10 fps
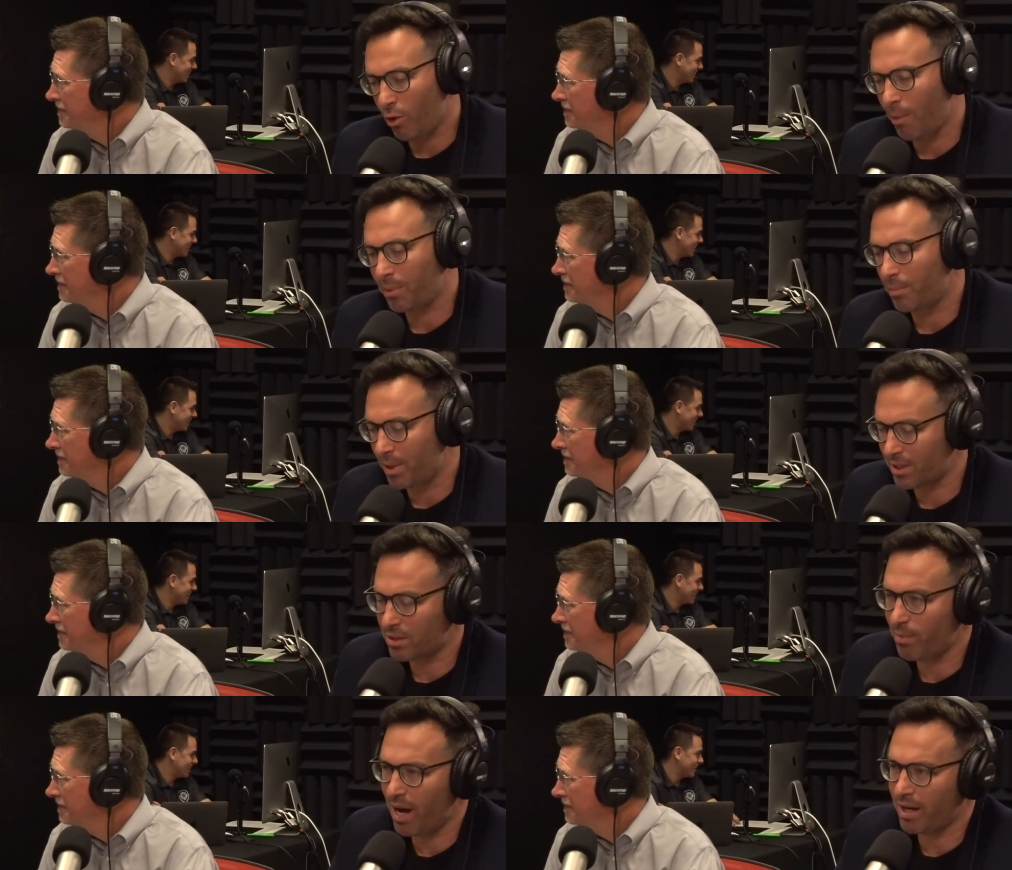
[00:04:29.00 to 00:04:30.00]
Speaker 1: Trump the
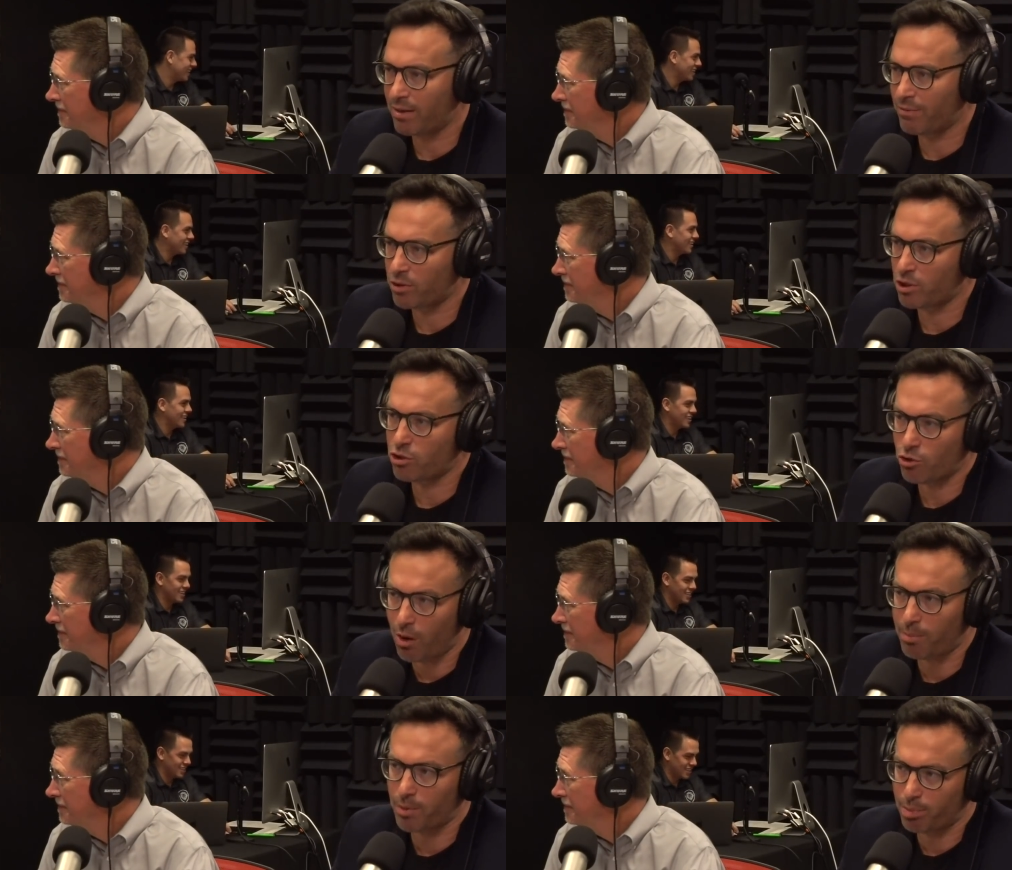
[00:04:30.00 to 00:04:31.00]
businessman and versus
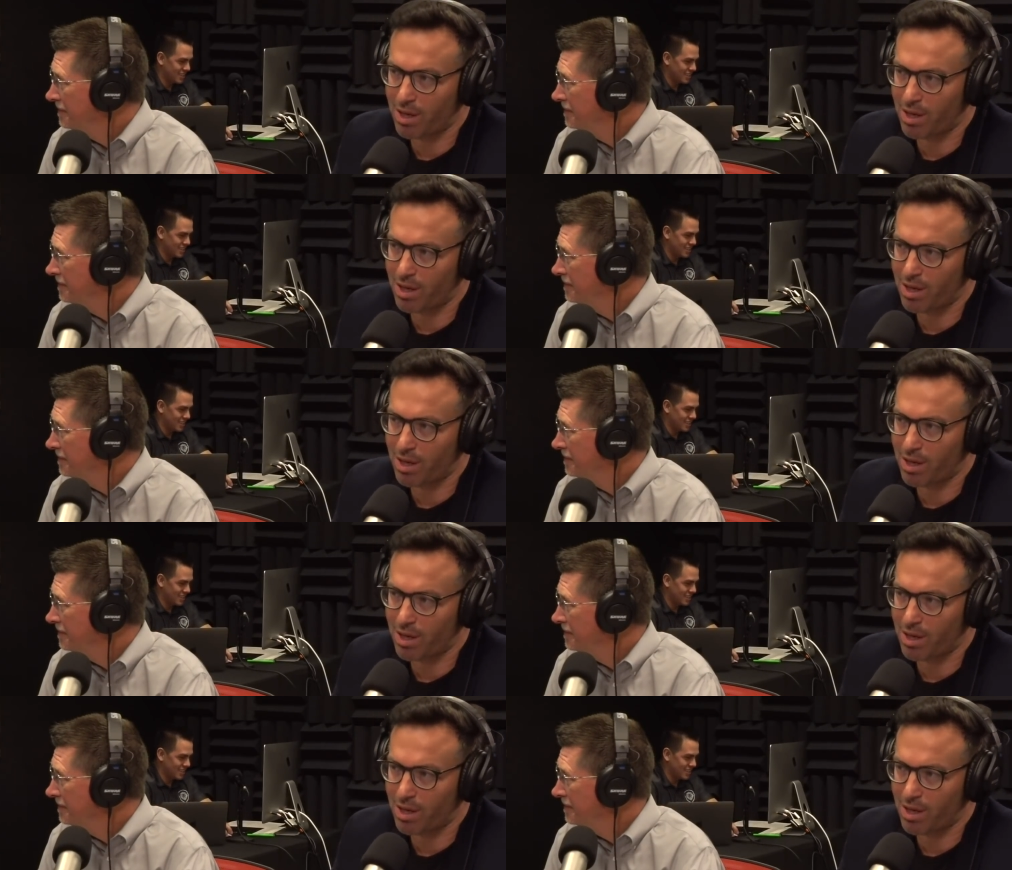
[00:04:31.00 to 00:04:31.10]
Trump the